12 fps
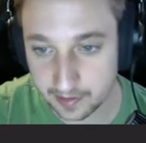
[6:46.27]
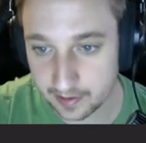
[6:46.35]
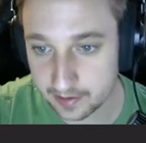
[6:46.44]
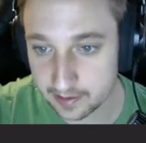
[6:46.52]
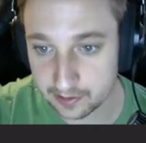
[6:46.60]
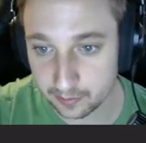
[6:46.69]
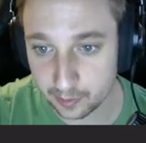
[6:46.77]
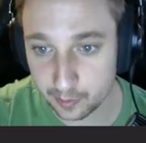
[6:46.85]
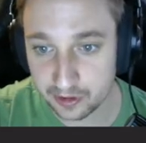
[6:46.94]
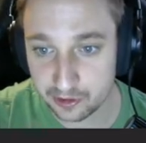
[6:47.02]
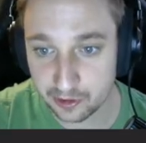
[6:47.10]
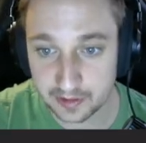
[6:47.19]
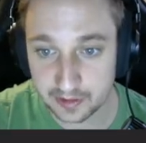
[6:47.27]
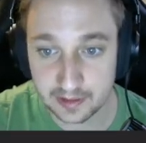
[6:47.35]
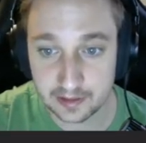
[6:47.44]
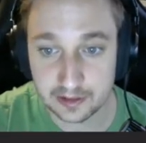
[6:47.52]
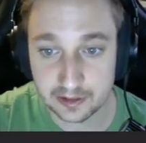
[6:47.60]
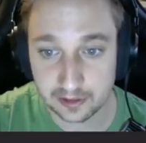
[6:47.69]
is a little bit
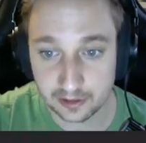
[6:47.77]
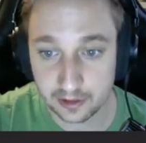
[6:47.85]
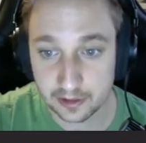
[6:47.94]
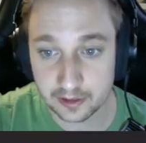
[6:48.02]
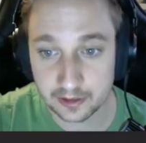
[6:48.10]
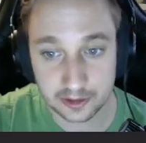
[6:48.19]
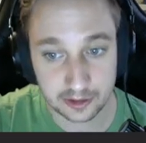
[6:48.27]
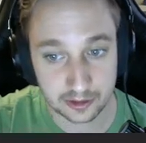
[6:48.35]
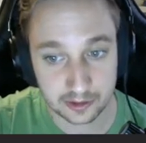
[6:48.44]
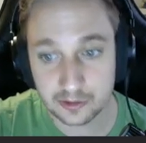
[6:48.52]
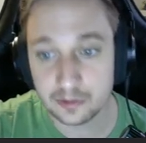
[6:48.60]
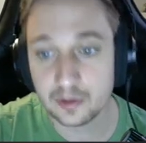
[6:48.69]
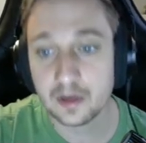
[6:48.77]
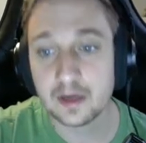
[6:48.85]
tricky. Slur 2.